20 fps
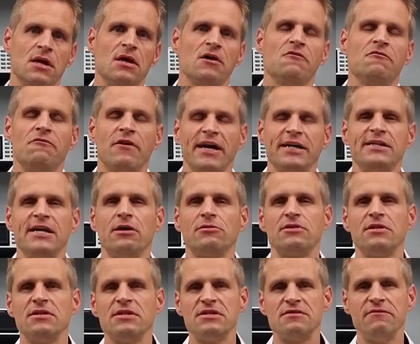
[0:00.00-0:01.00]
Find out
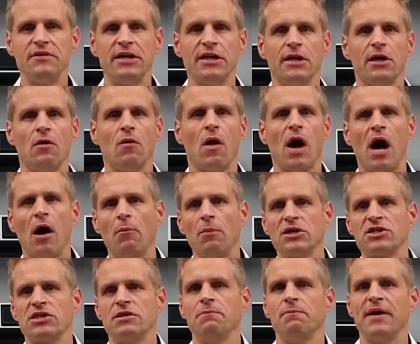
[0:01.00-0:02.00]
in this video how
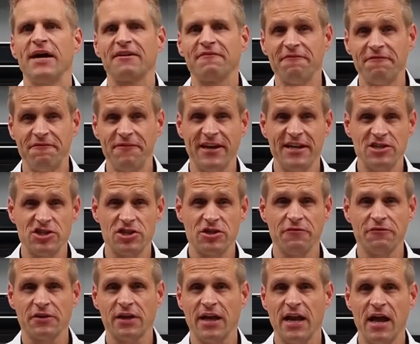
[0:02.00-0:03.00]
much impact phase
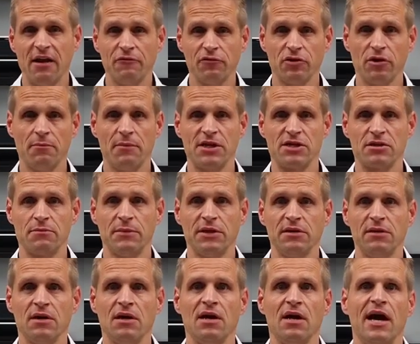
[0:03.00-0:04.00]
shift can have on your
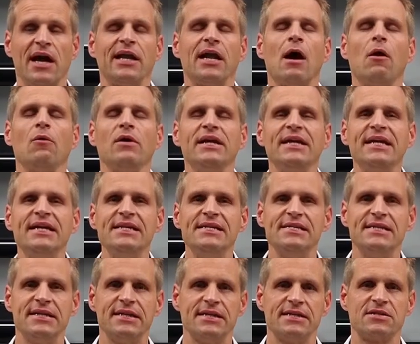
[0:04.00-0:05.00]
measurement and how
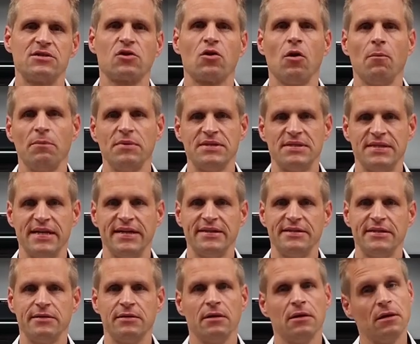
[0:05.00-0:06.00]
easy it is to
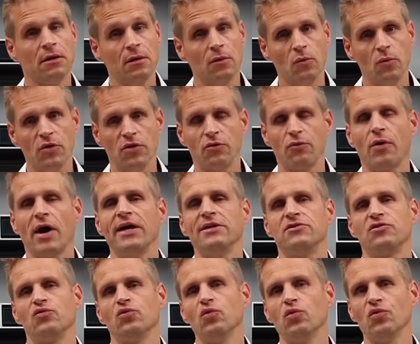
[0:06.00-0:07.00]
compensate it with the
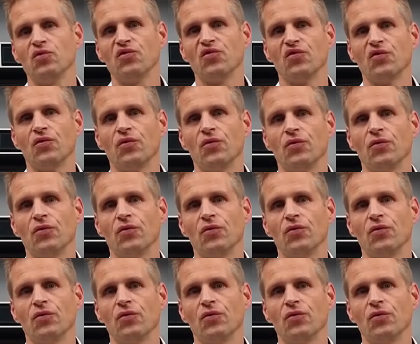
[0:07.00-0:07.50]
right tools.